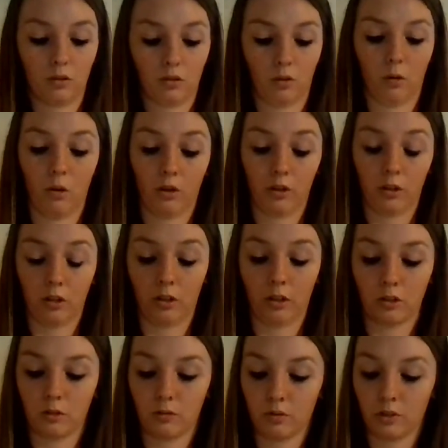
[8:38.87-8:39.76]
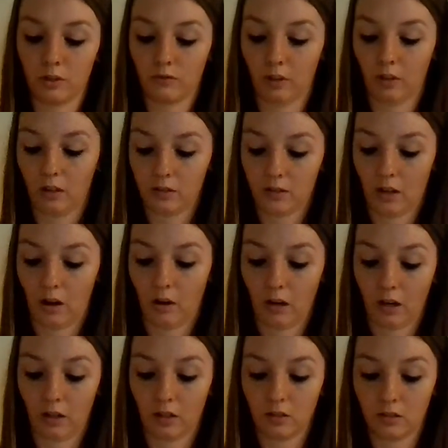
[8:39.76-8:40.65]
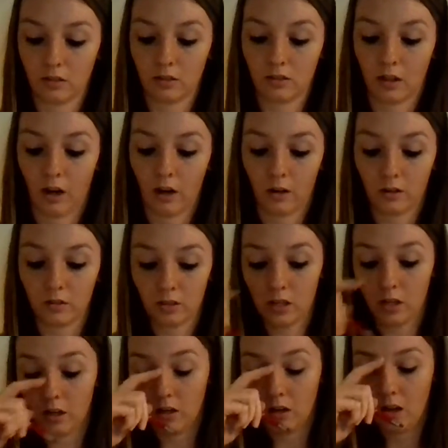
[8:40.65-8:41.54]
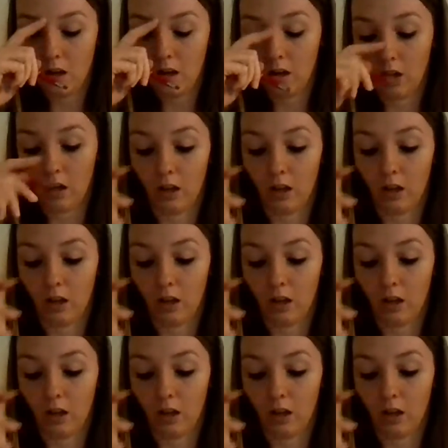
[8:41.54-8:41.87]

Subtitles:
All you're going to do is fill this out in its entirety,